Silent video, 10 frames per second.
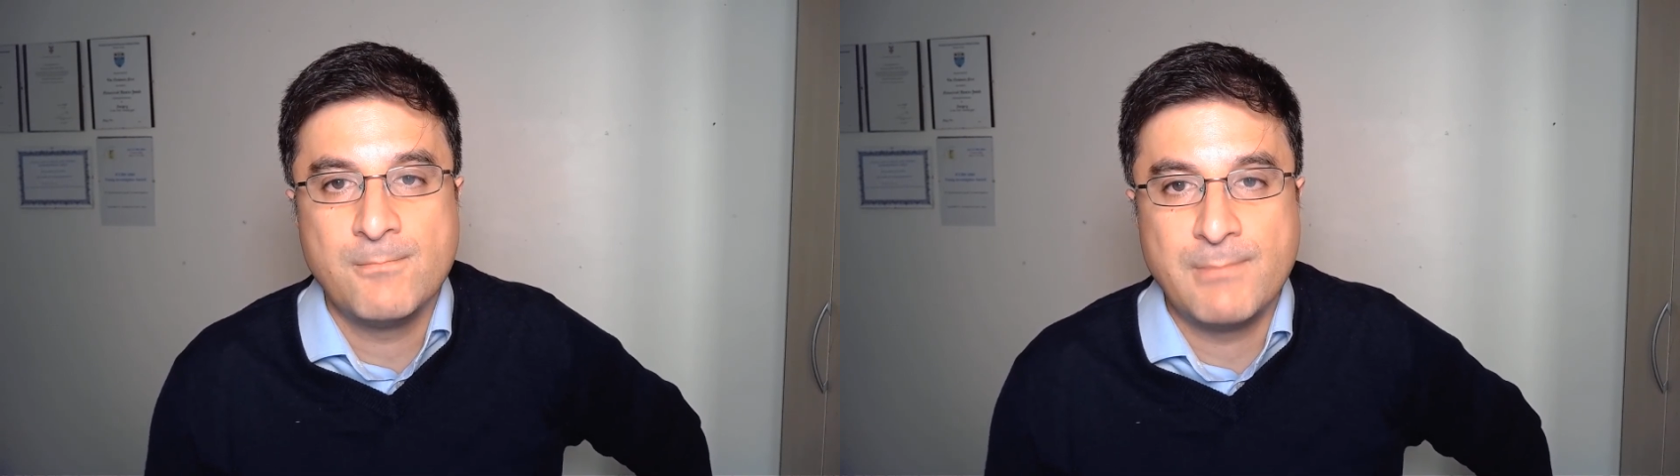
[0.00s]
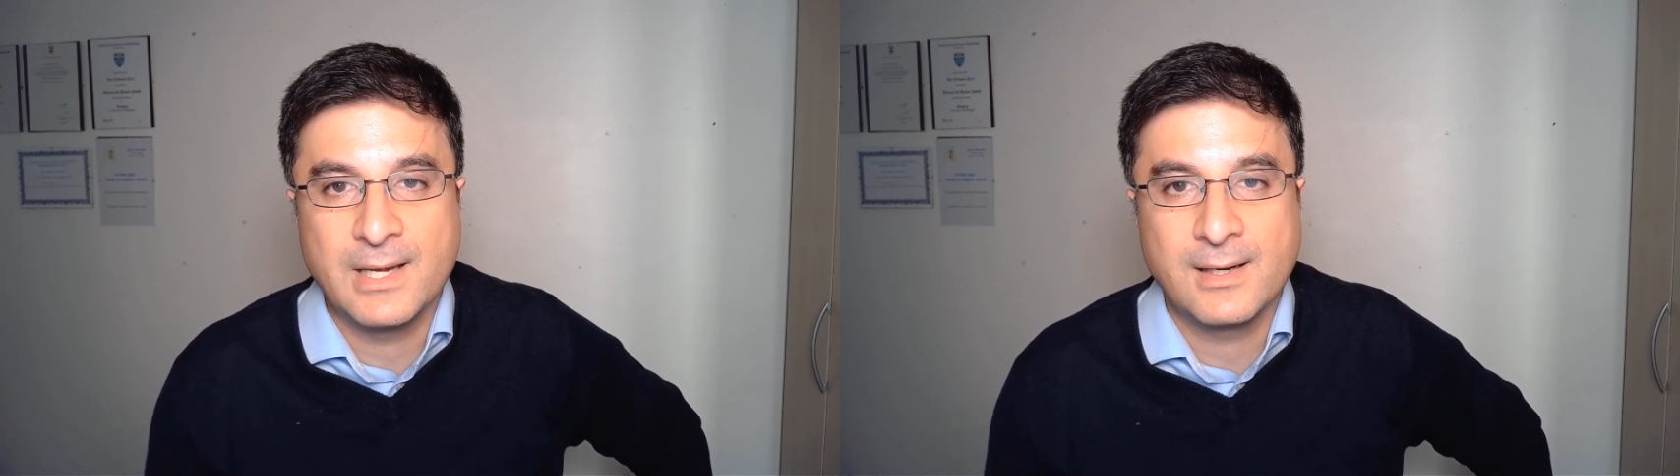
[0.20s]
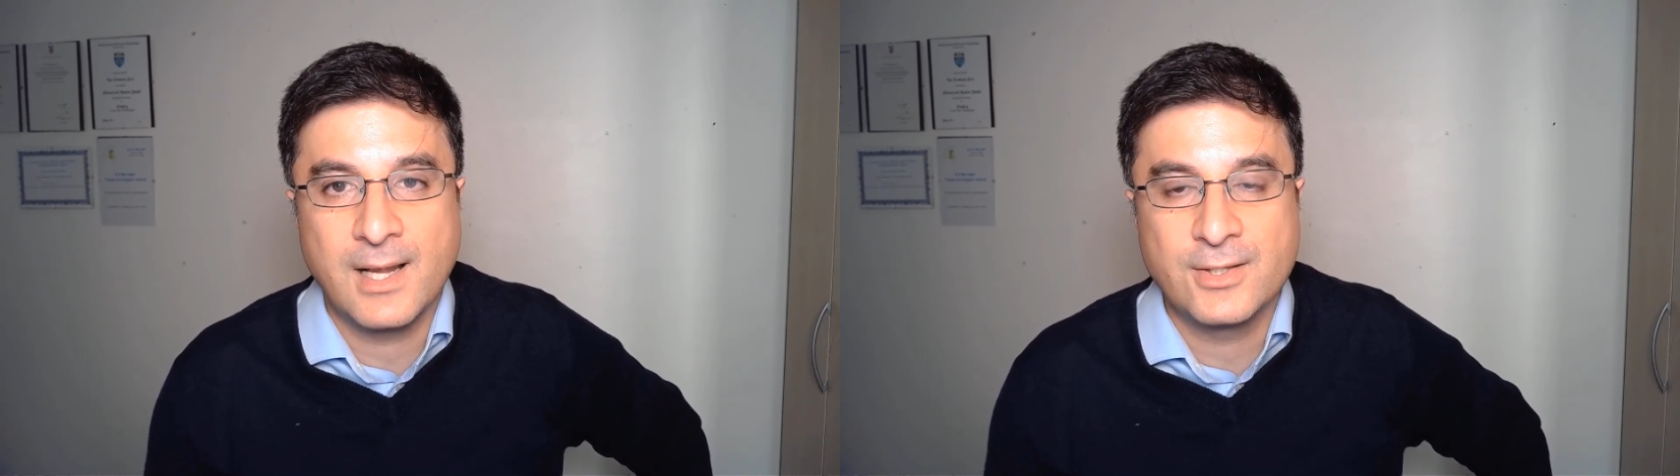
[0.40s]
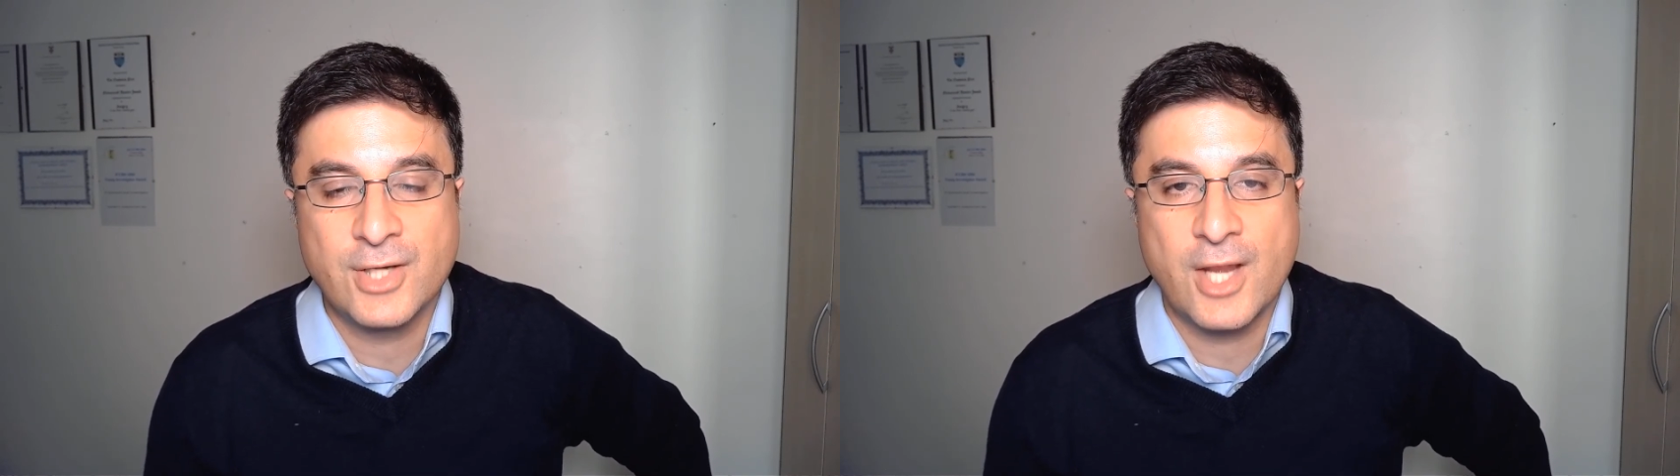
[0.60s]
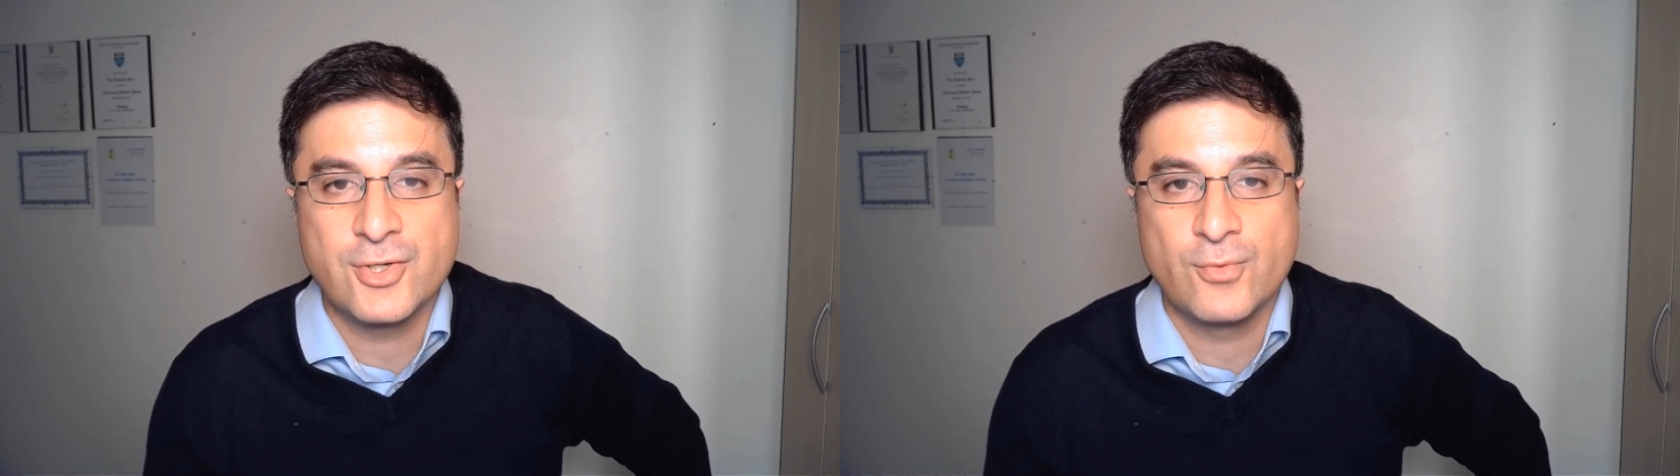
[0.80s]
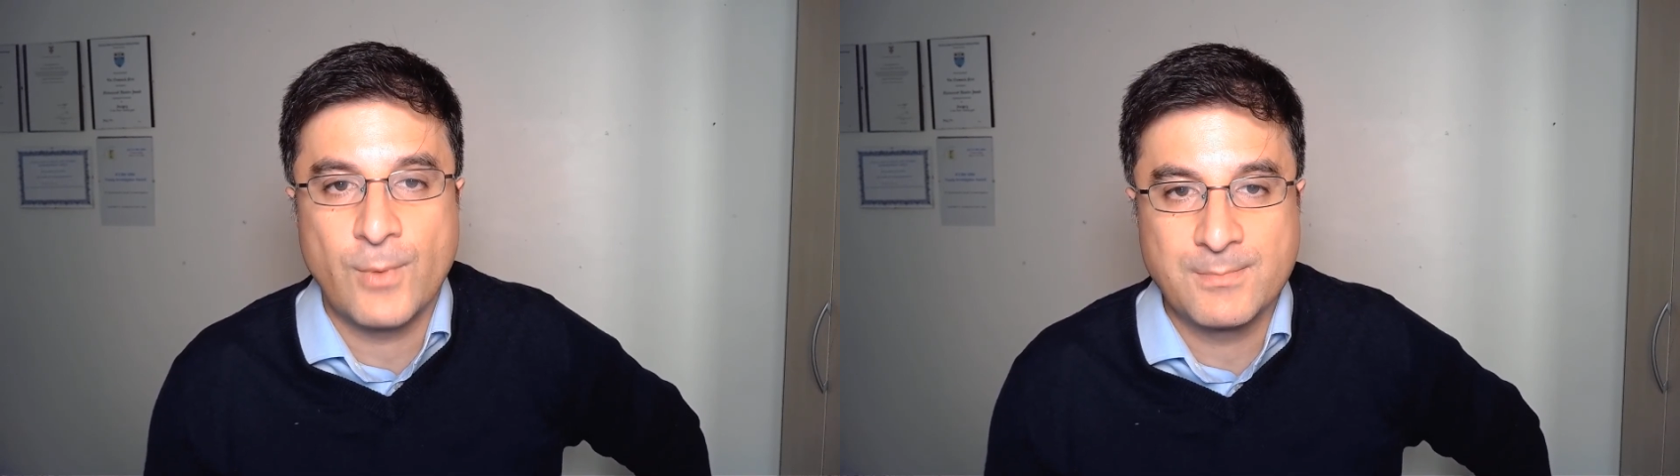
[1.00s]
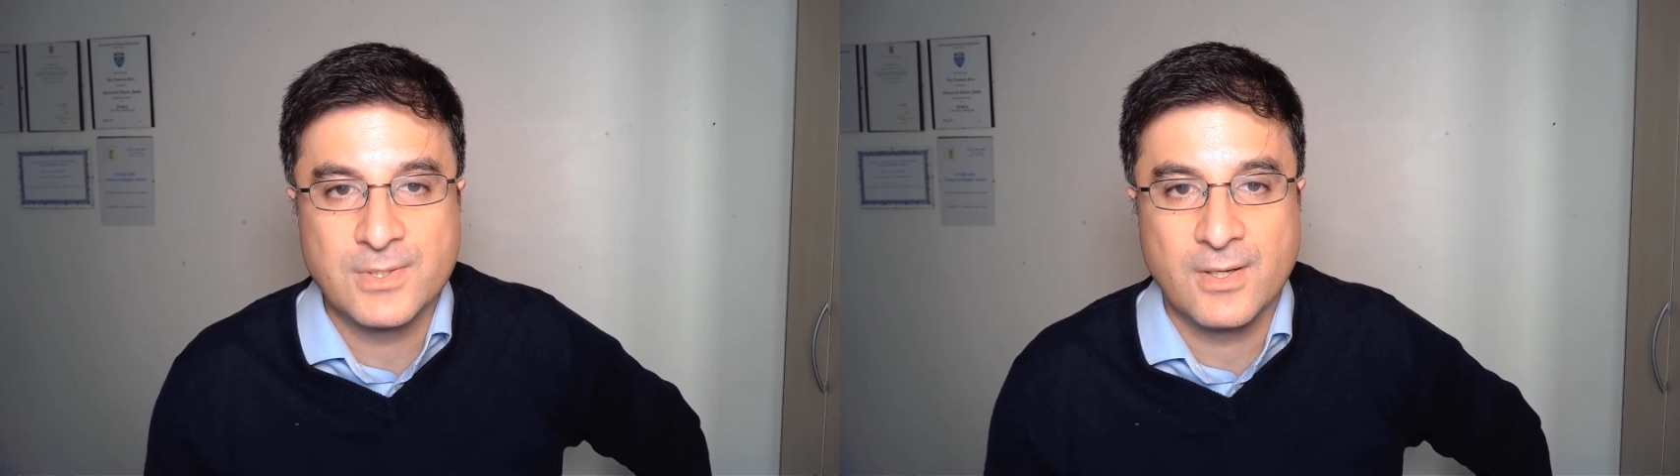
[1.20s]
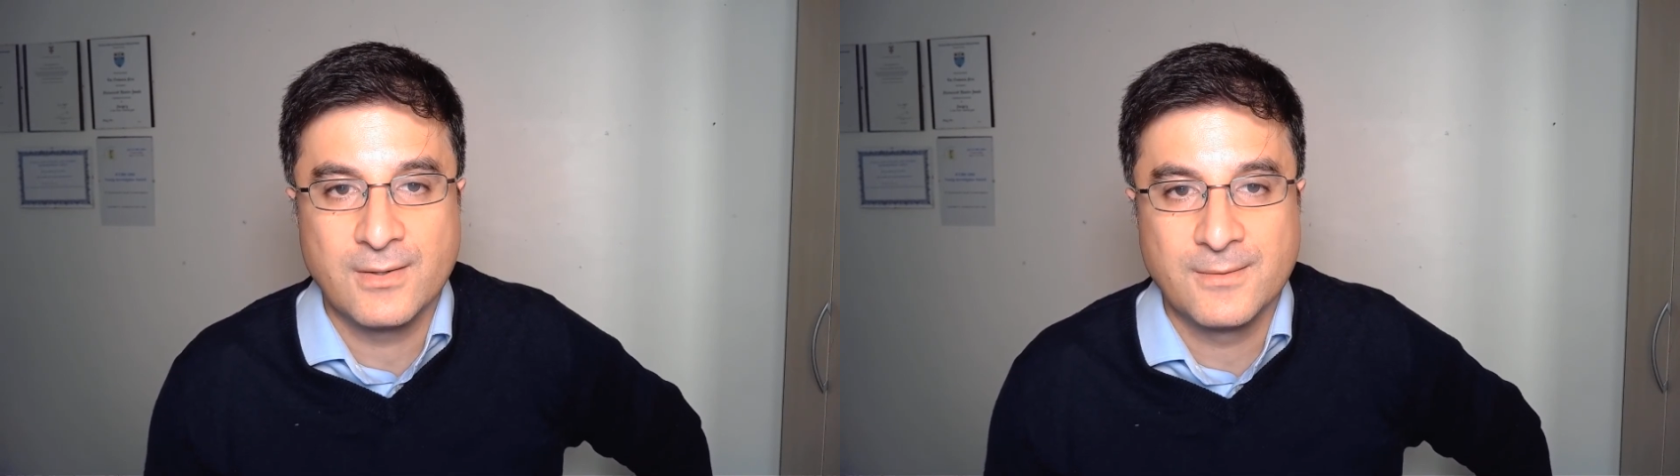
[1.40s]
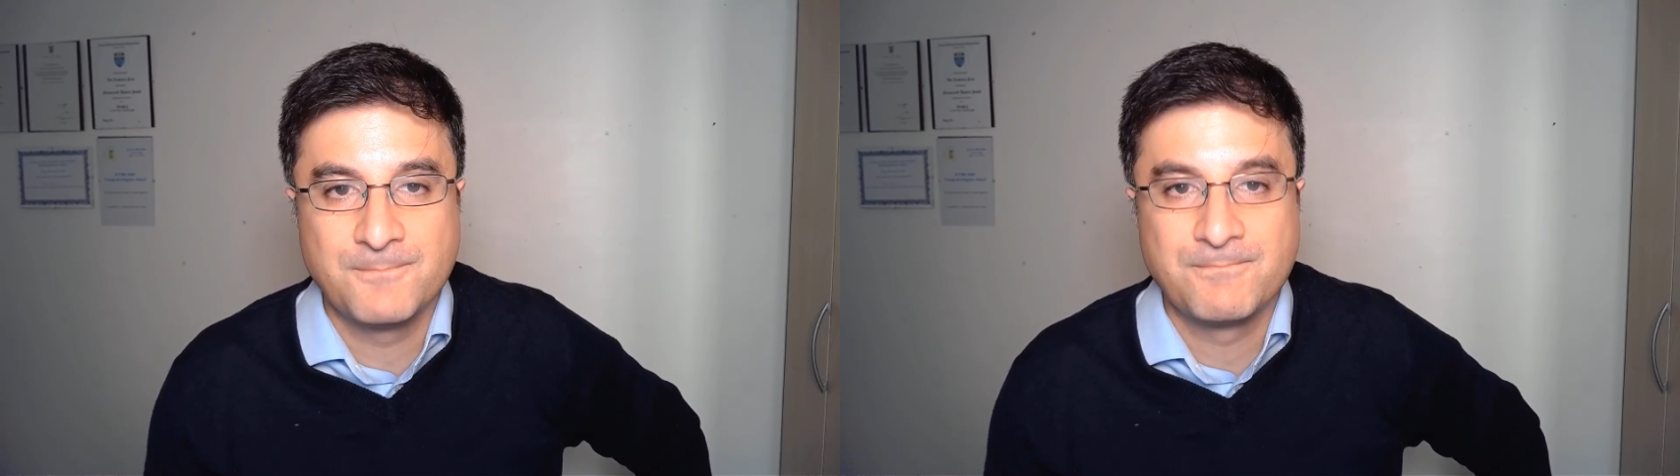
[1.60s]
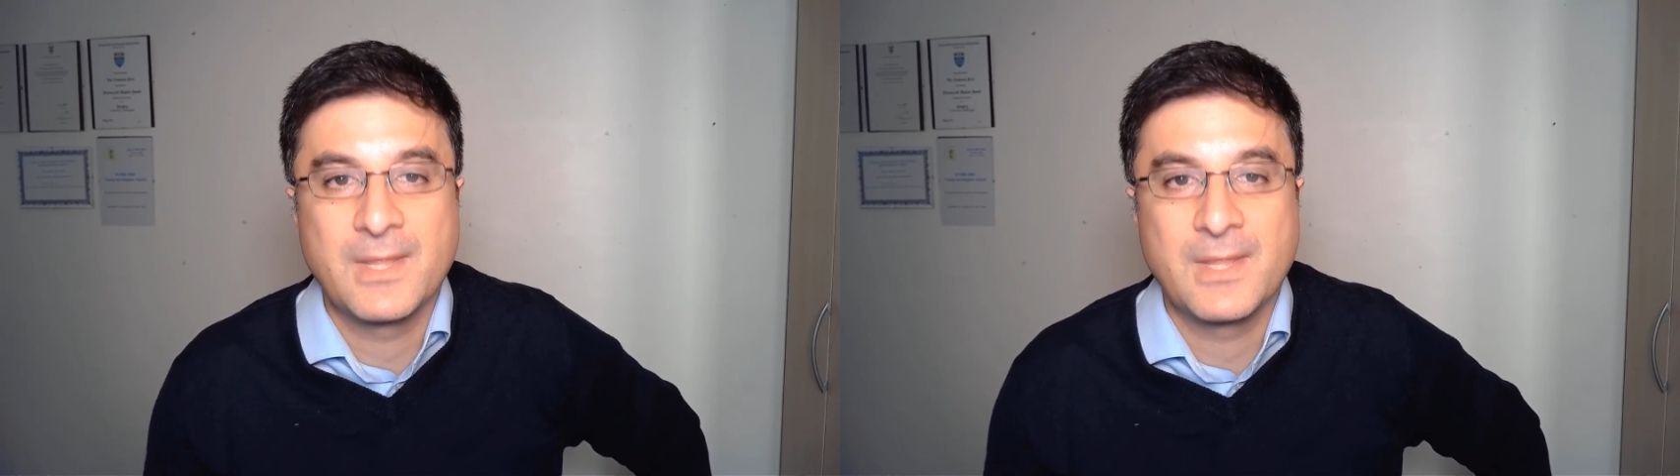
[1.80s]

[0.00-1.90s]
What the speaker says: Medical Education website.